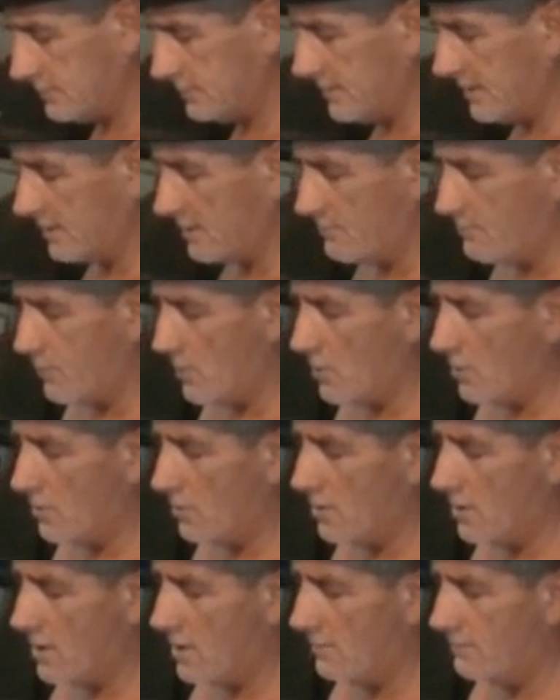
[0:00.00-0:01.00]
take our
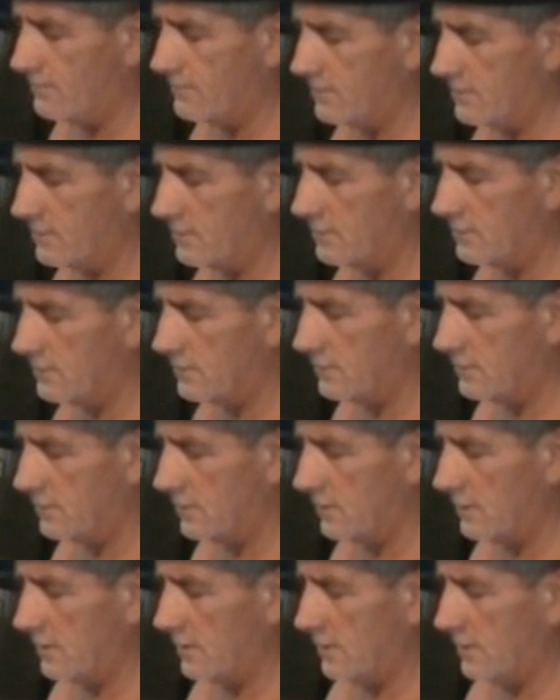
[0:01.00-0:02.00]
bowl off
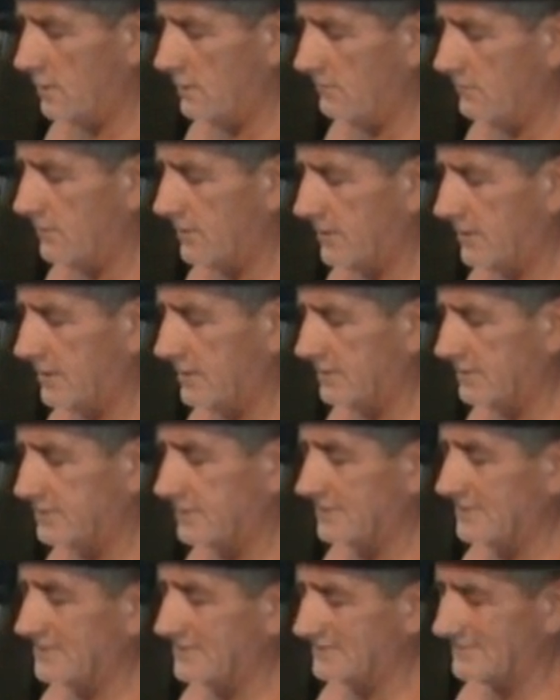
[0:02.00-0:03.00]
because